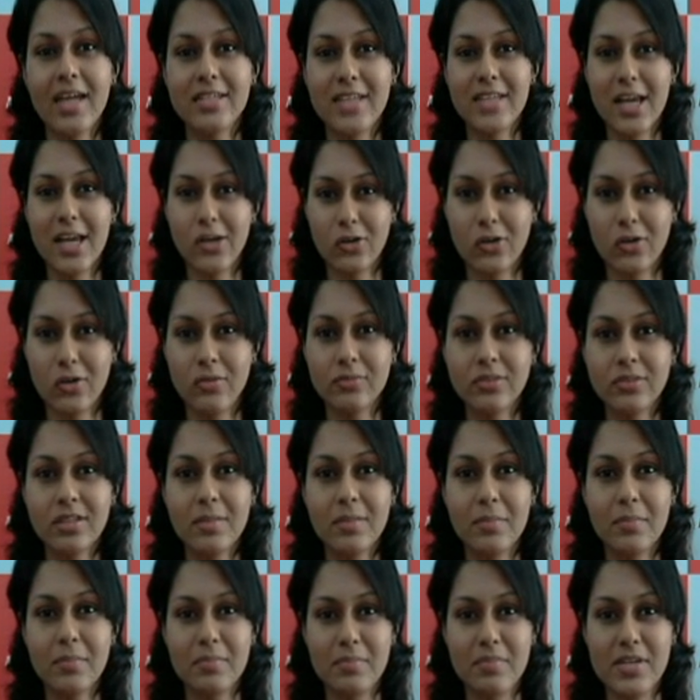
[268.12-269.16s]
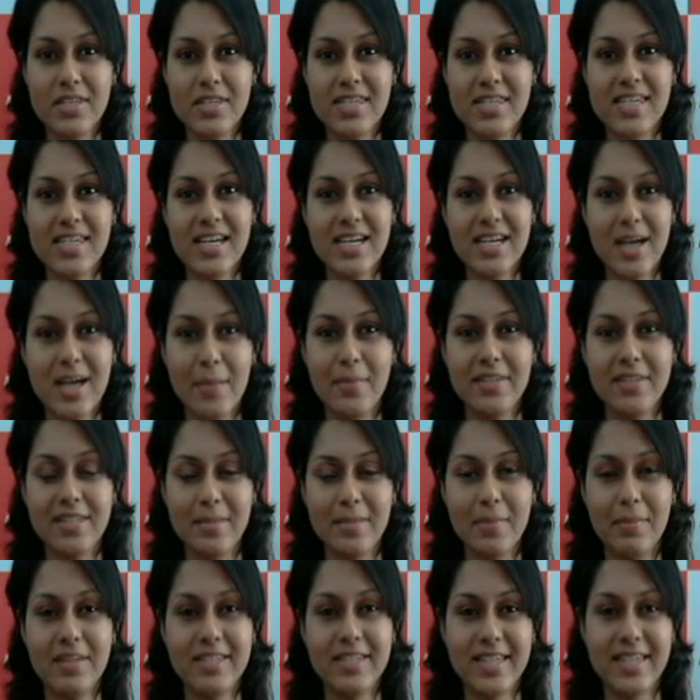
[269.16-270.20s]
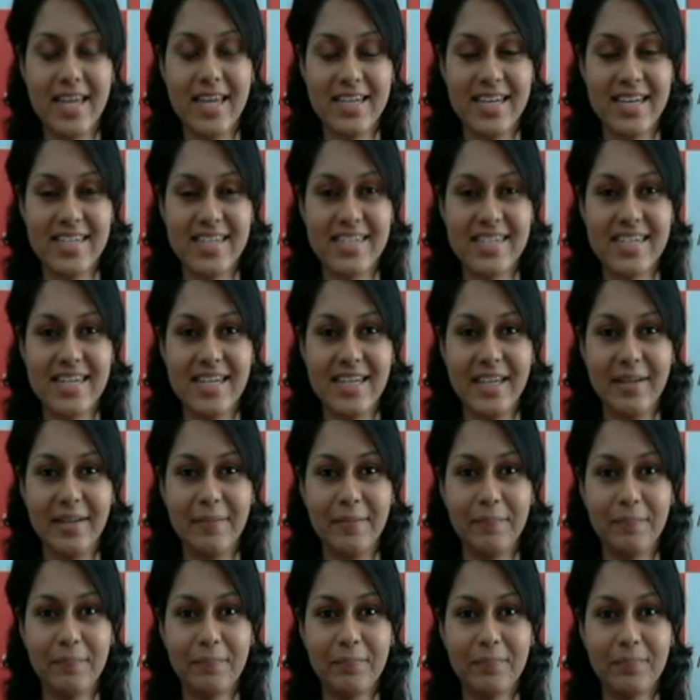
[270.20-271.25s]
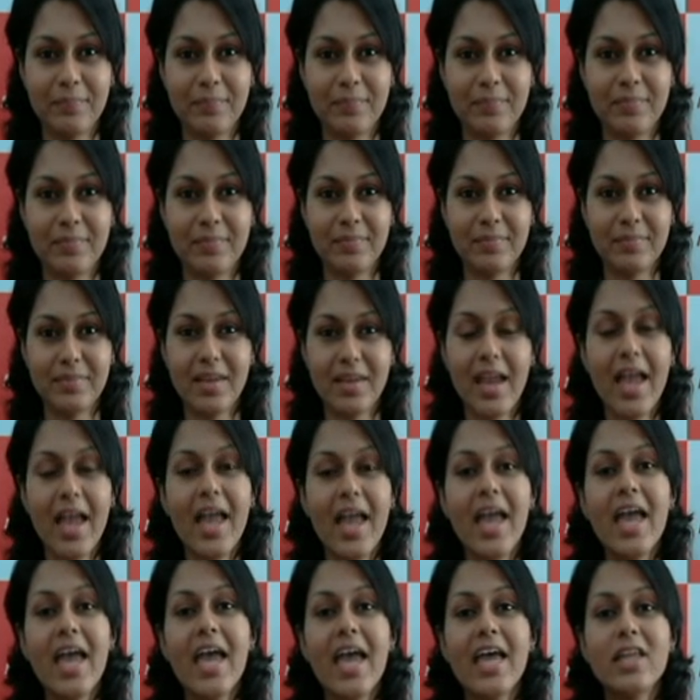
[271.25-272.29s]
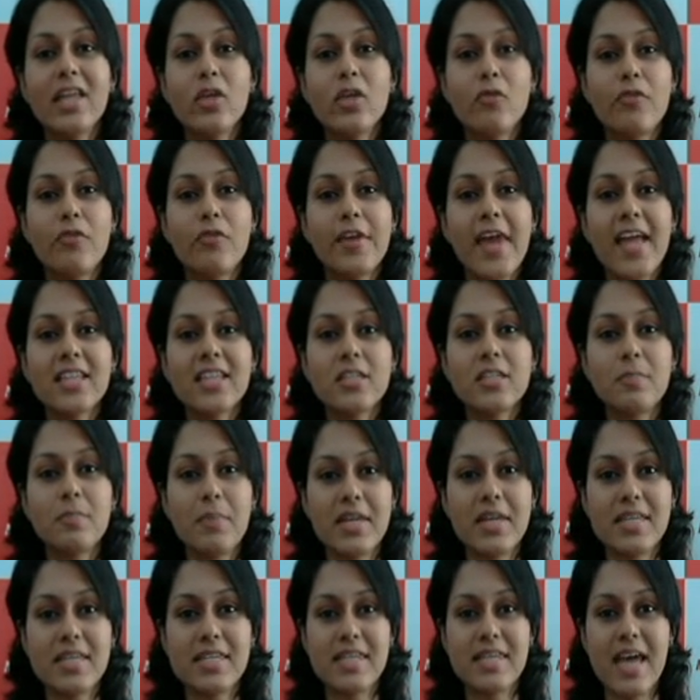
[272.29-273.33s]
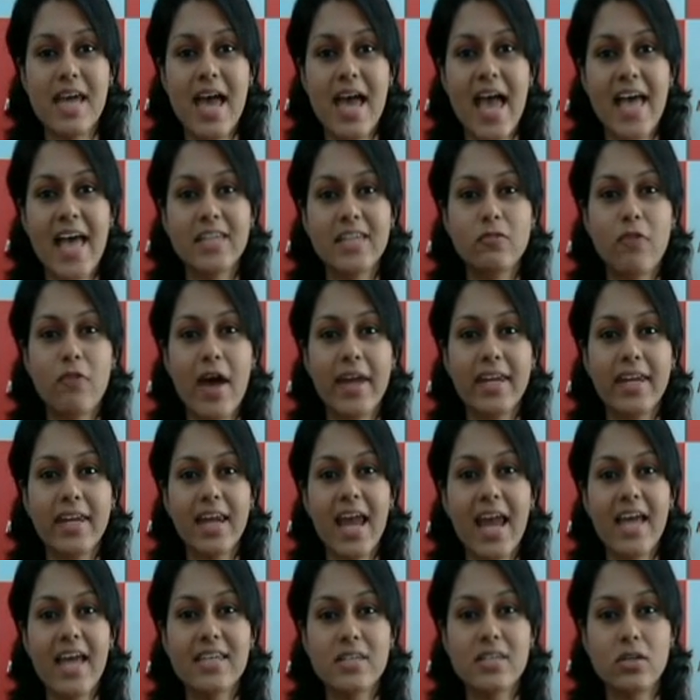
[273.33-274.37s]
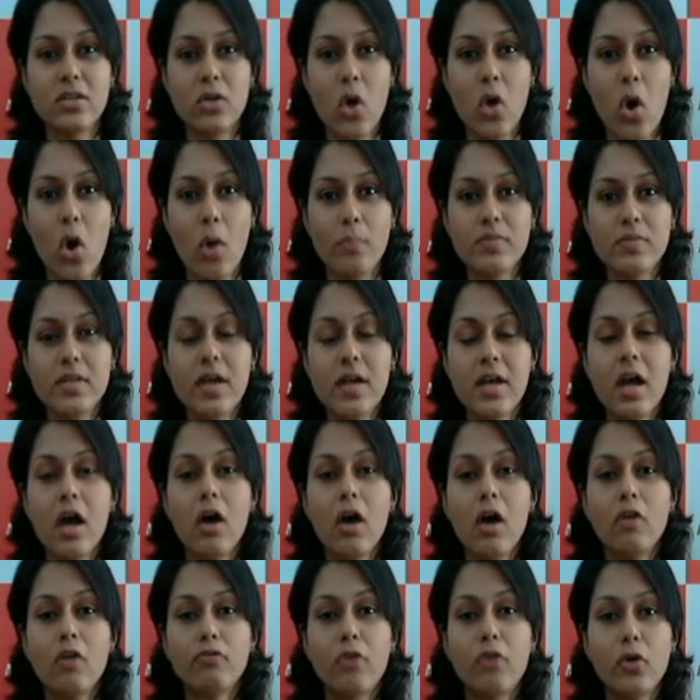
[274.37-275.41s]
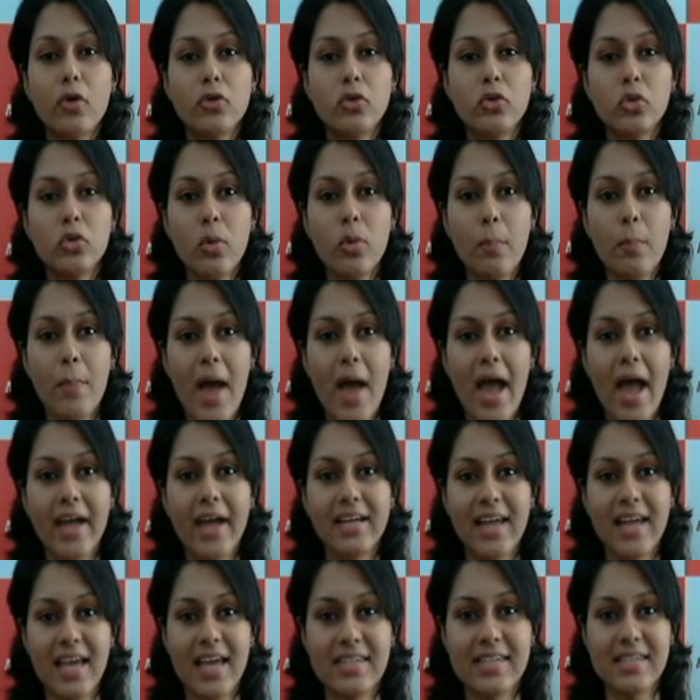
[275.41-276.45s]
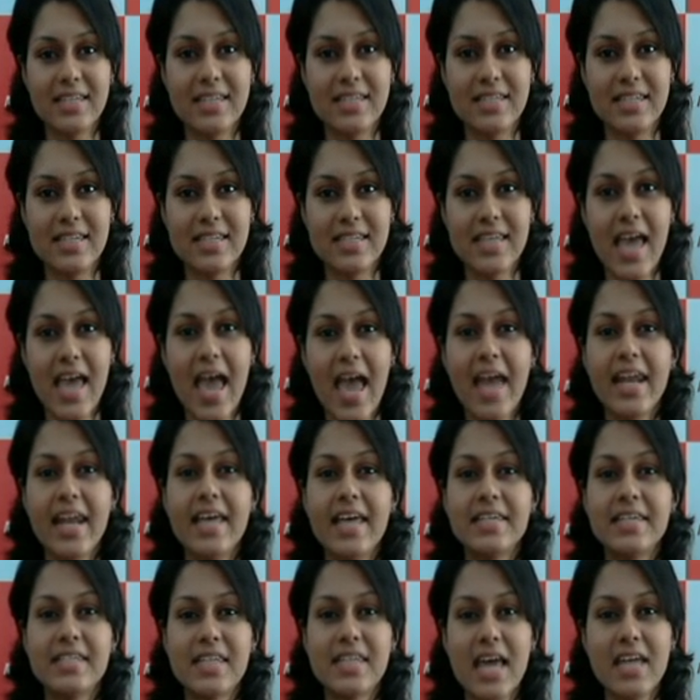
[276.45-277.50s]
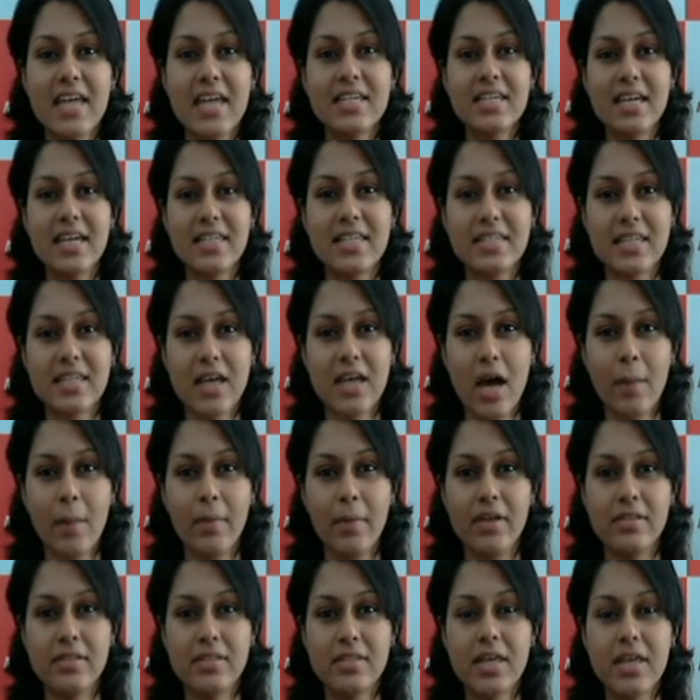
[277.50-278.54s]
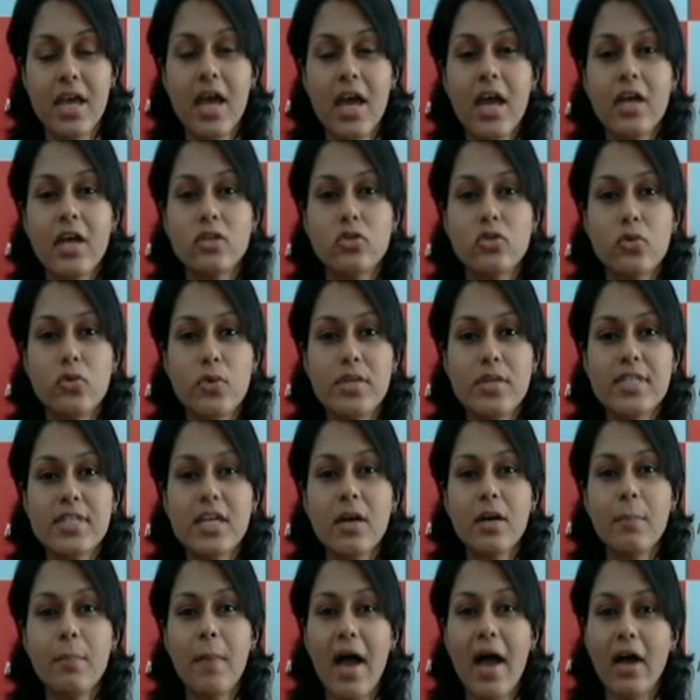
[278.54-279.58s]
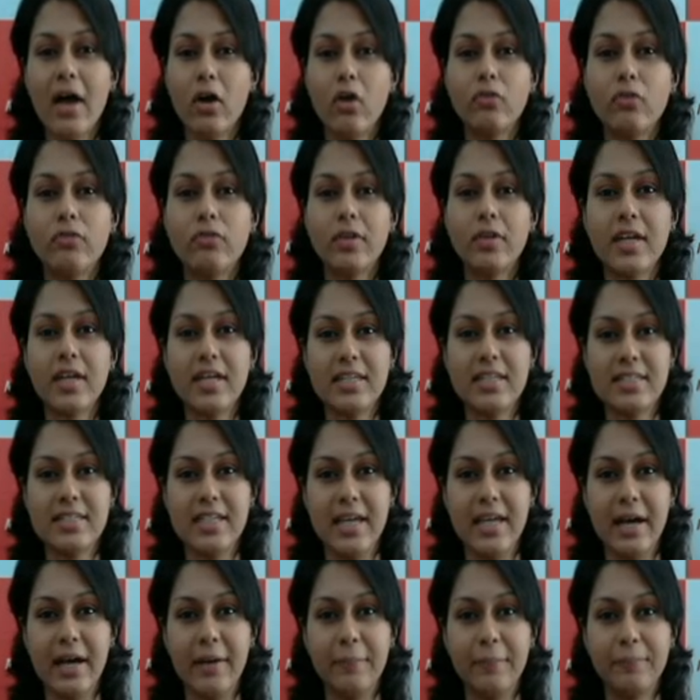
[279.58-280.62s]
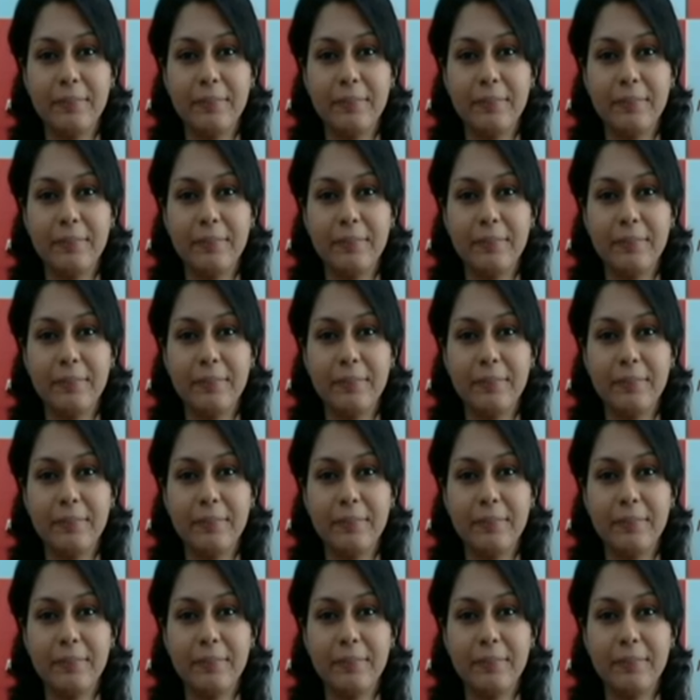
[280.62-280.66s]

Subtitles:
Telecom Minister Kapil Sibal said yesterday. The Finance Minister has finalized norms for new bank licenses and has sent its comments to Reserve Bank of India.